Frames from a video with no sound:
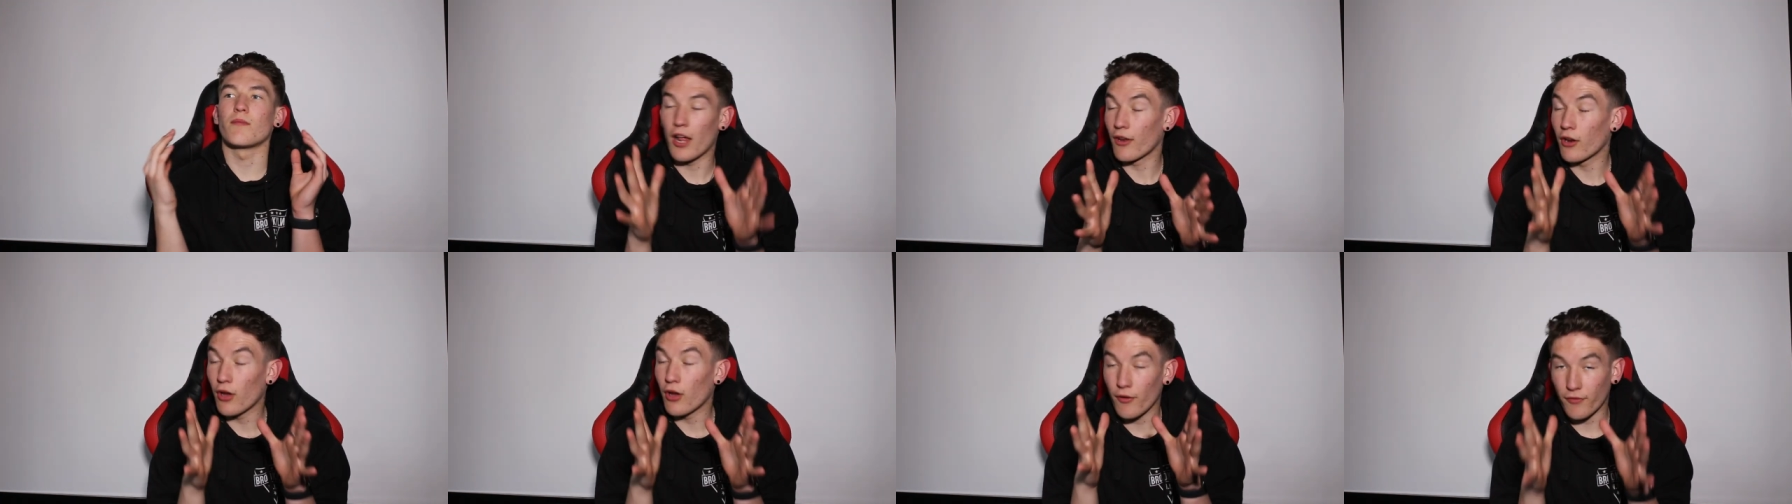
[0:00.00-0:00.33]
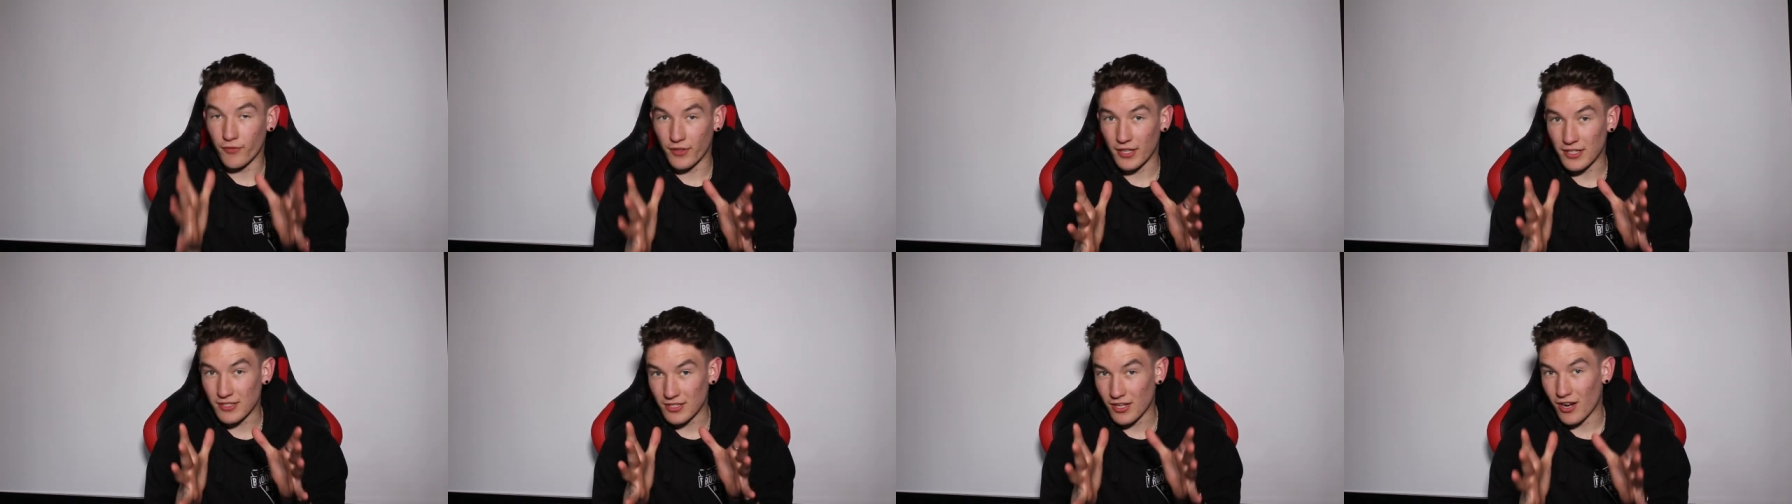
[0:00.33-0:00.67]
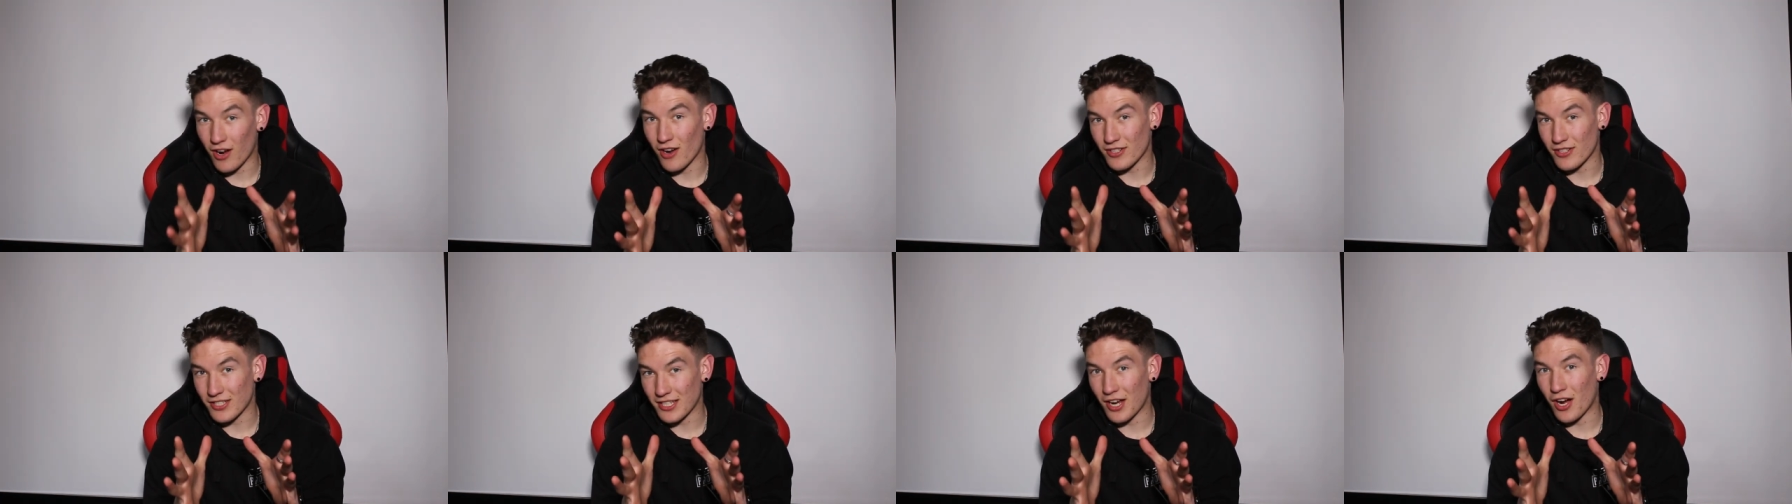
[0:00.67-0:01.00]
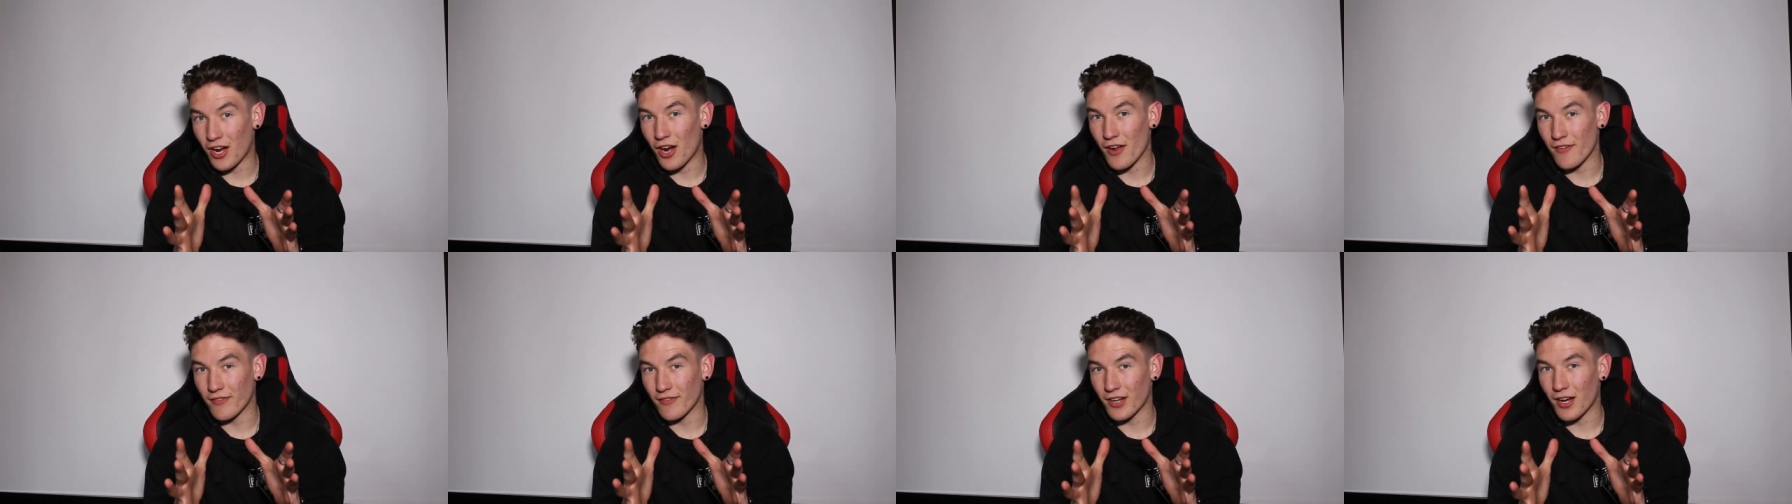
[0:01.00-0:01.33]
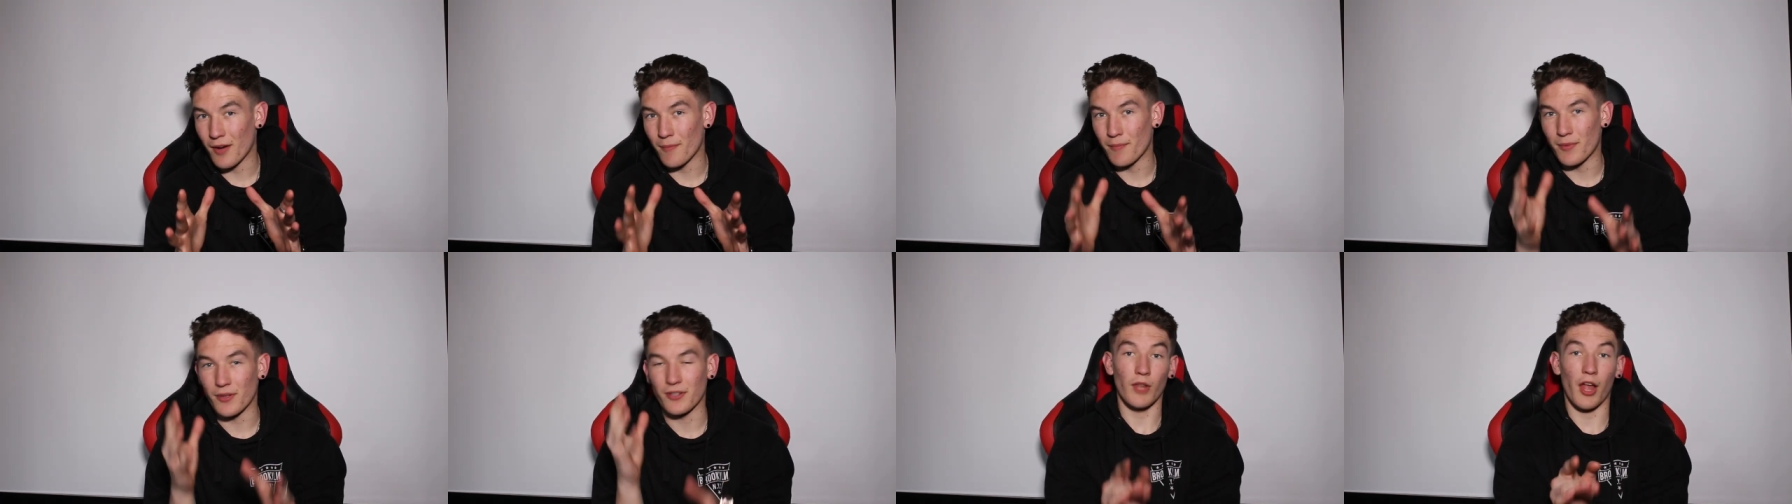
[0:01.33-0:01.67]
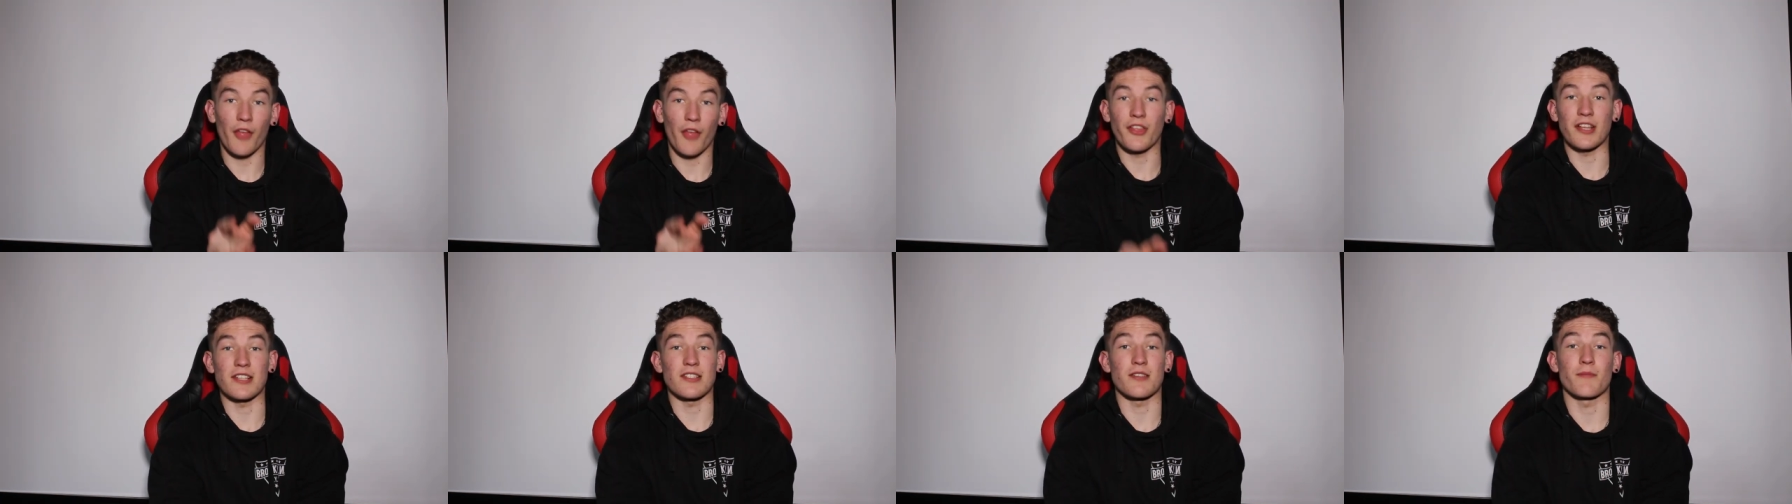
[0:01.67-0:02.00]
a lot of things are hard to get over, but
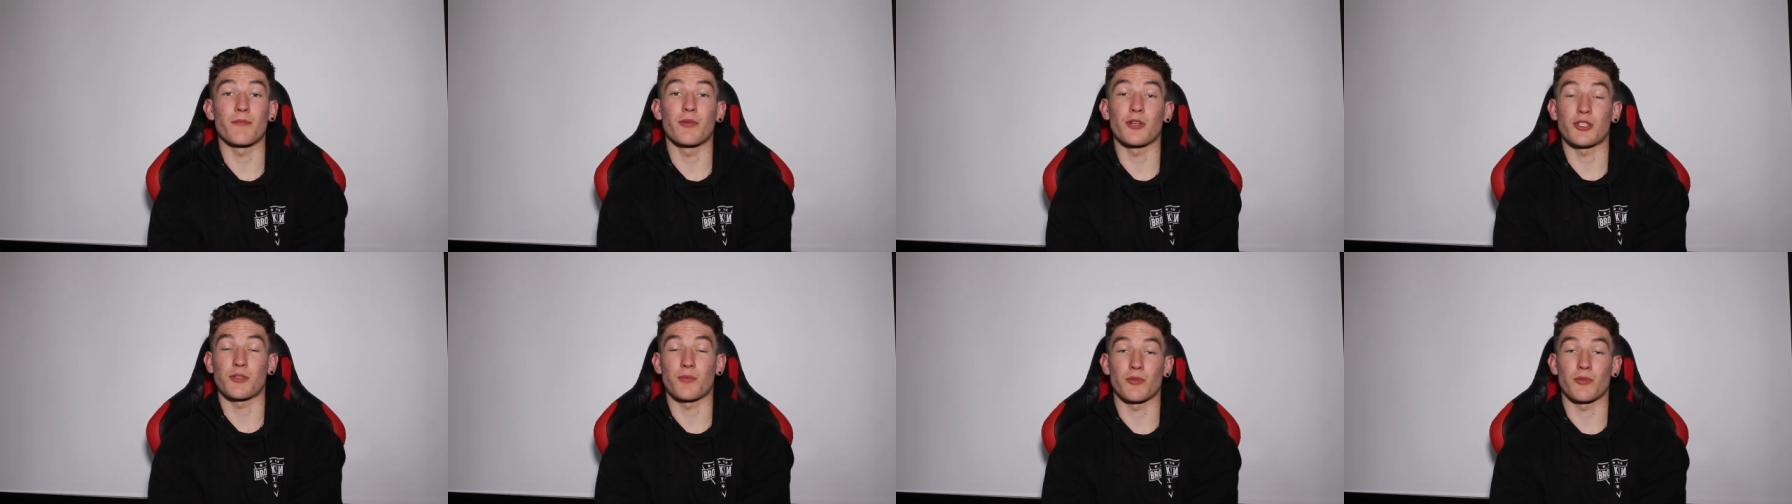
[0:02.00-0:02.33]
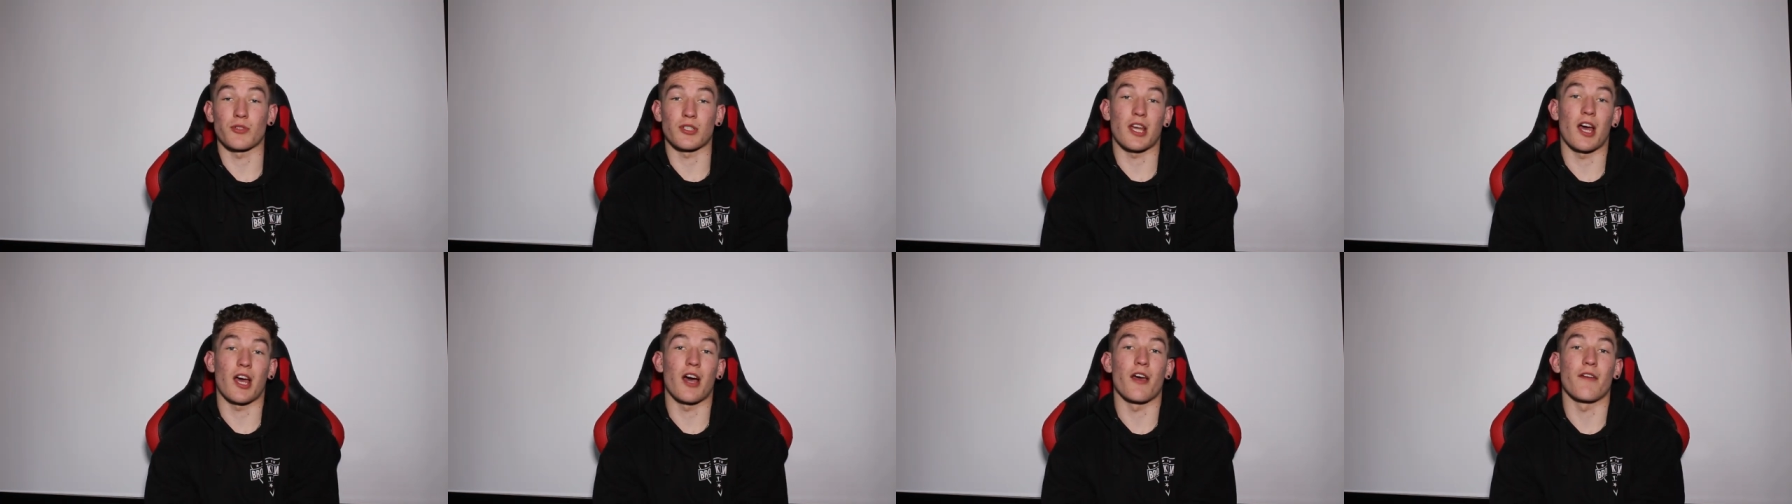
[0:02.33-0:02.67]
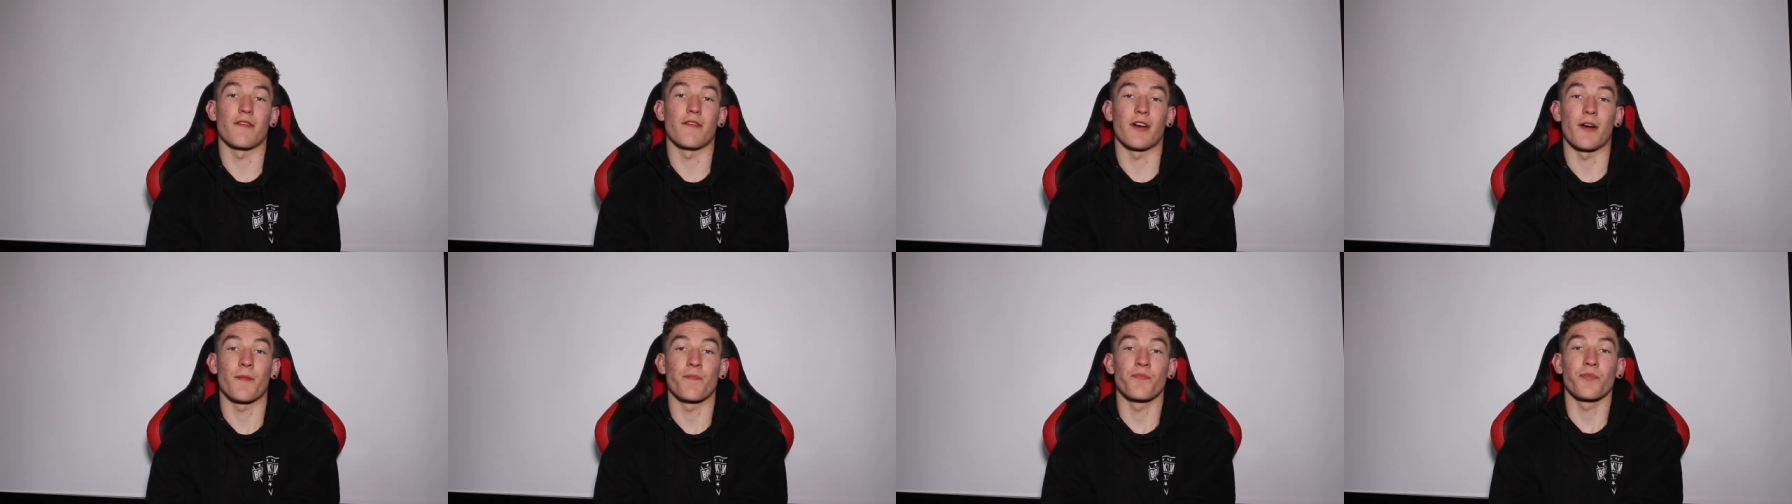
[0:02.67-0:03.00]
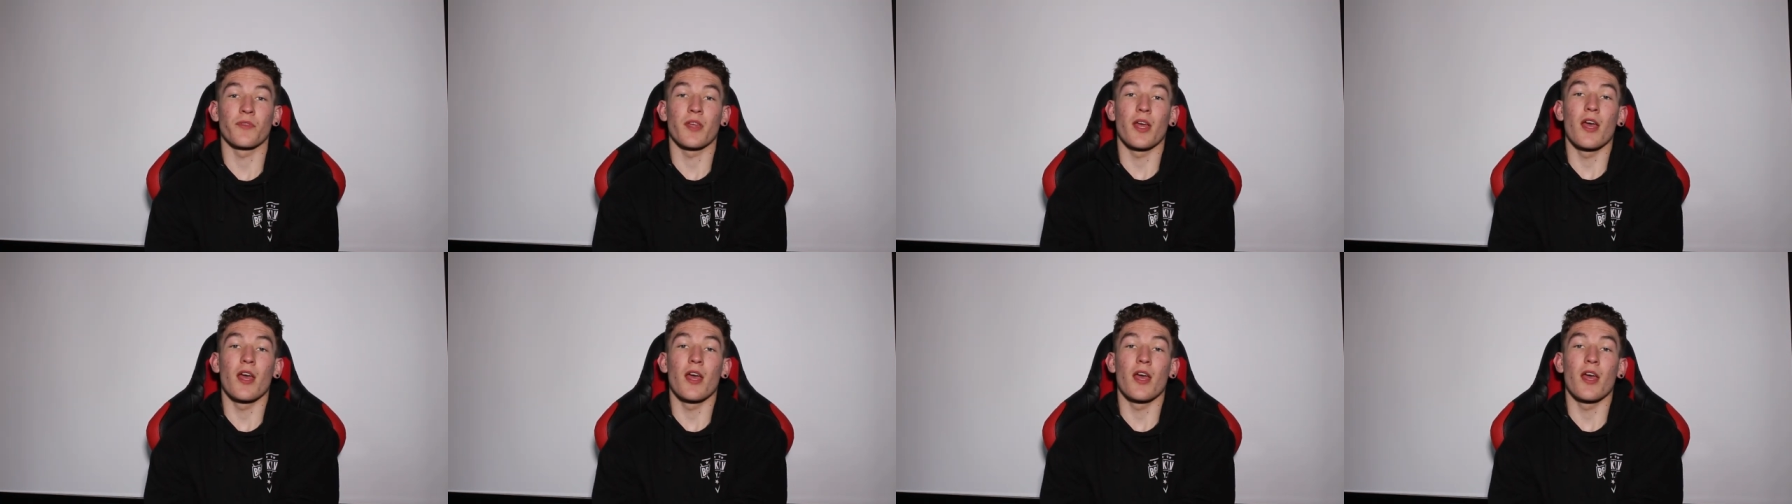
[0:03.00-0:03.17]
nothing's impossible to get over.